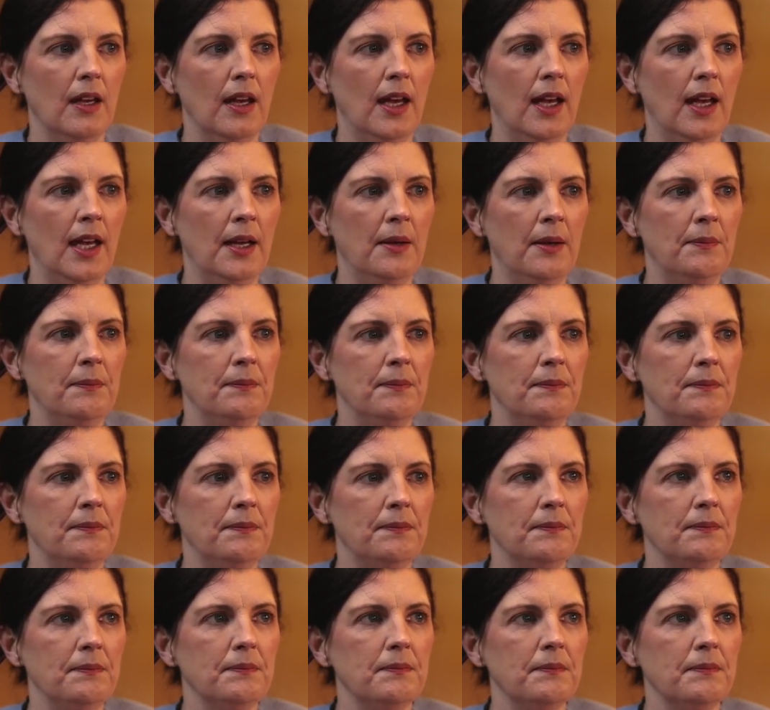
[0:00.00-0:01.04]

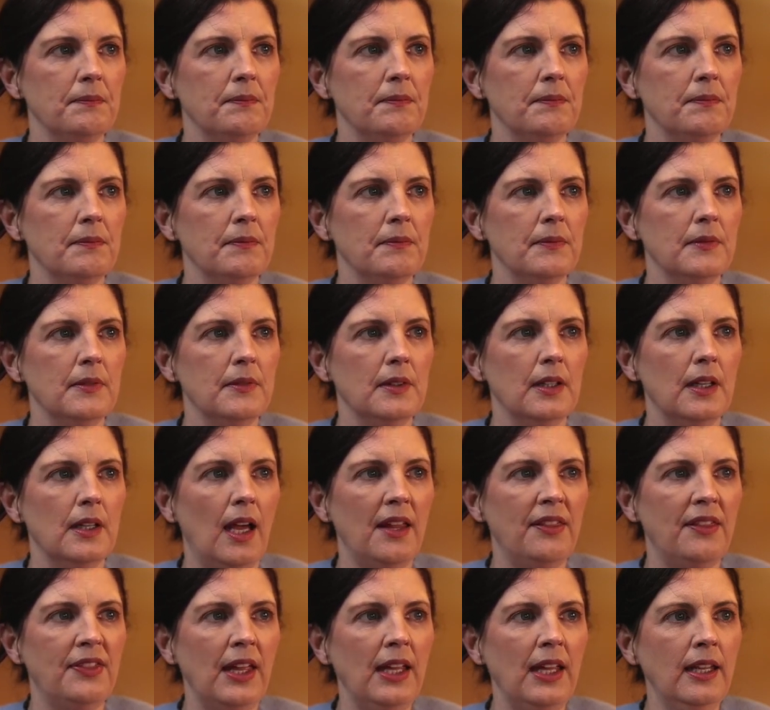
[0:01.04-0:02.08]
I
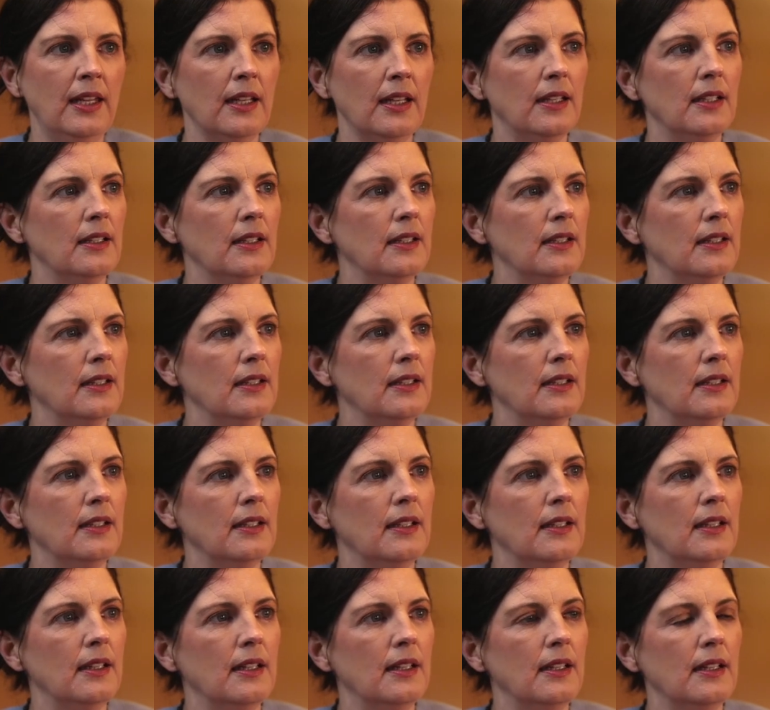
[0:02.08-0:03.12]
think,
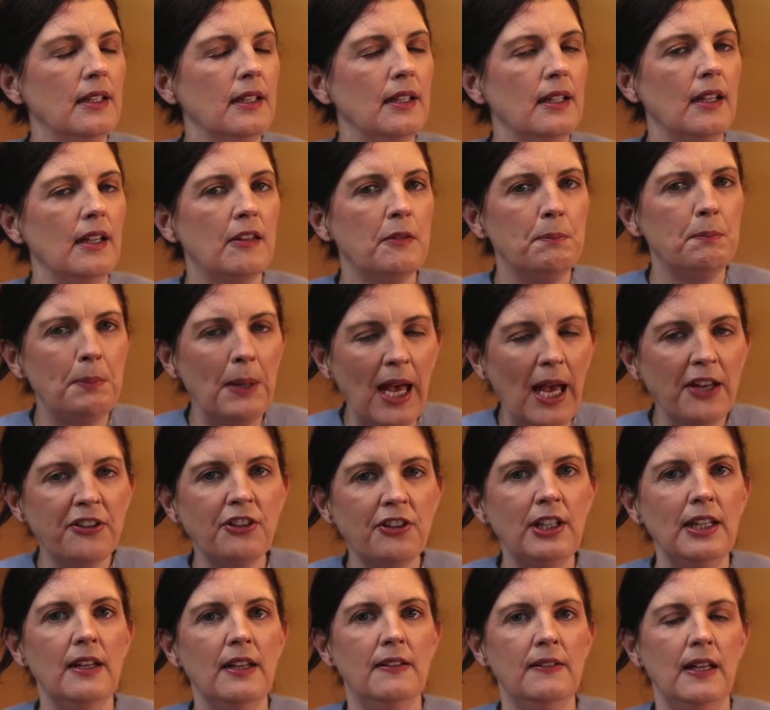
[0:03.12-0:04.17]

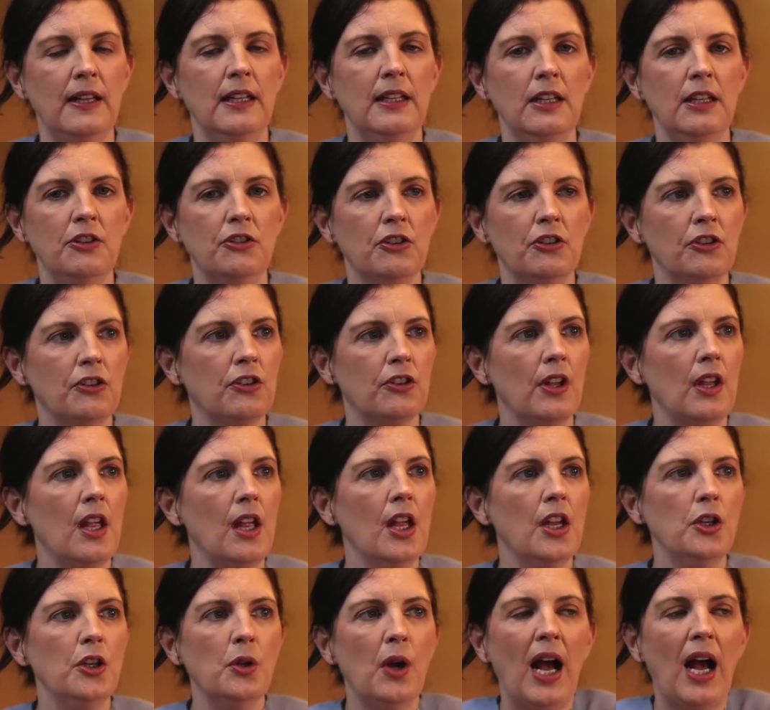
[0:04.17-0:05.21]
especially as teenagers,
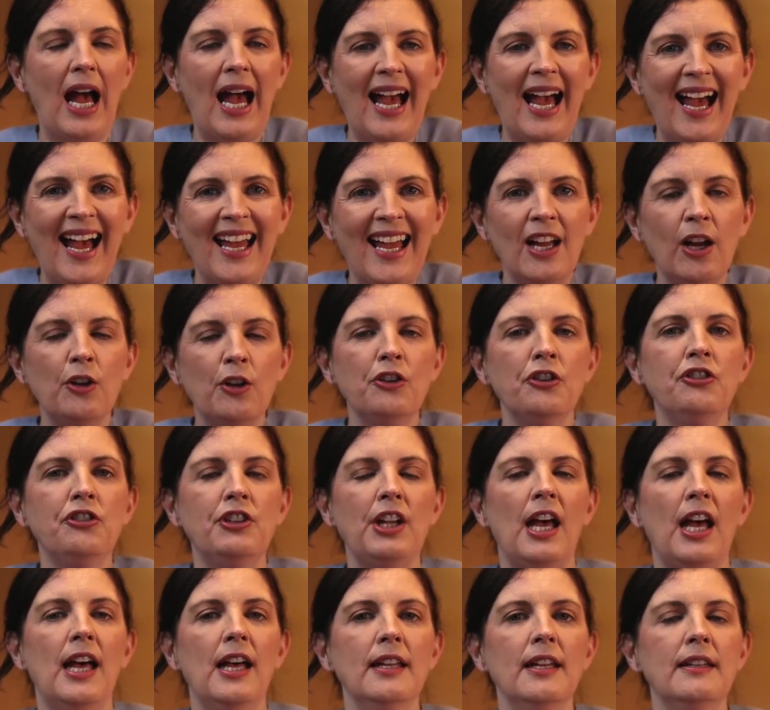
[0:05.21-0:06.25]
I
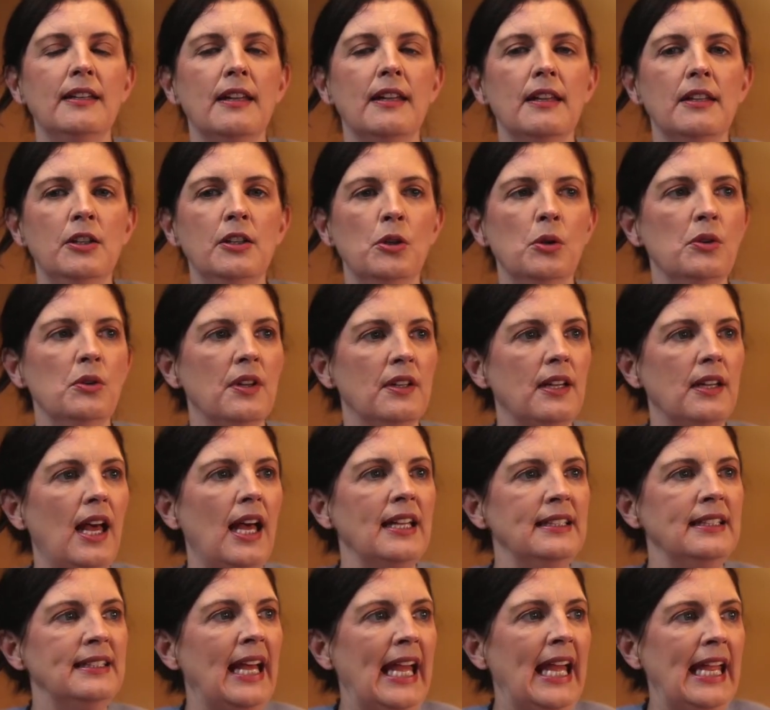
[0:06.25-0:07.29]
understand, that
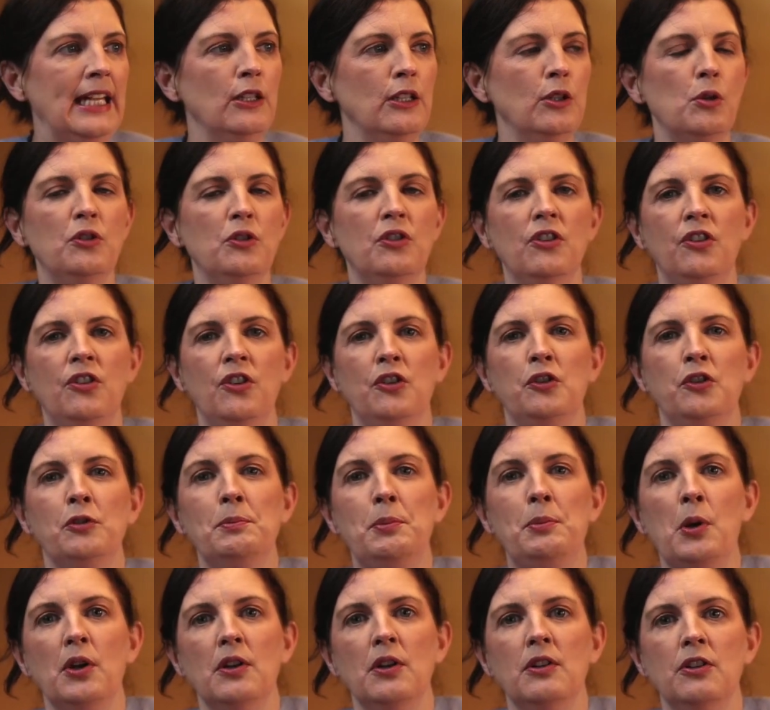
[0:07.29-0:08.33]
a diagnosis is
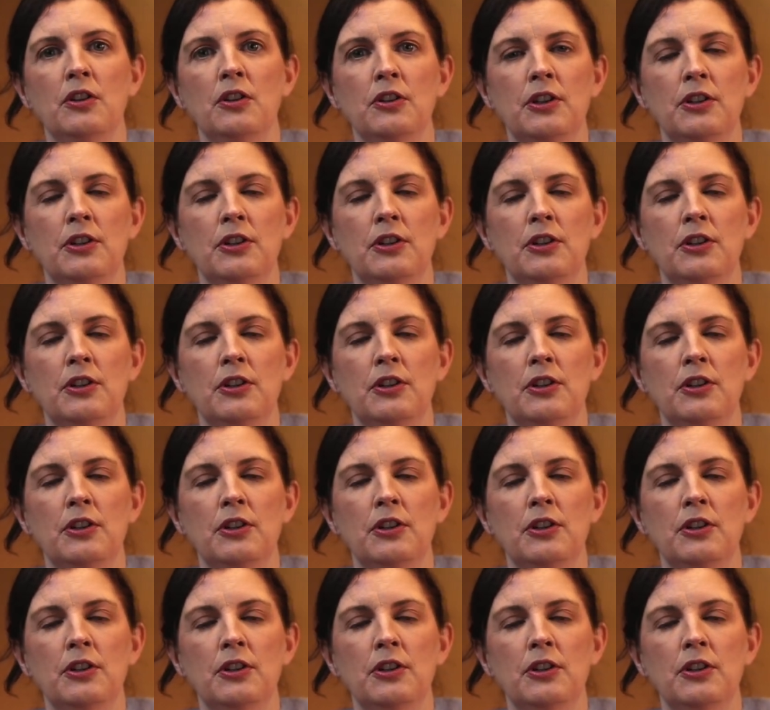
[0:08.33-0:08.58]
important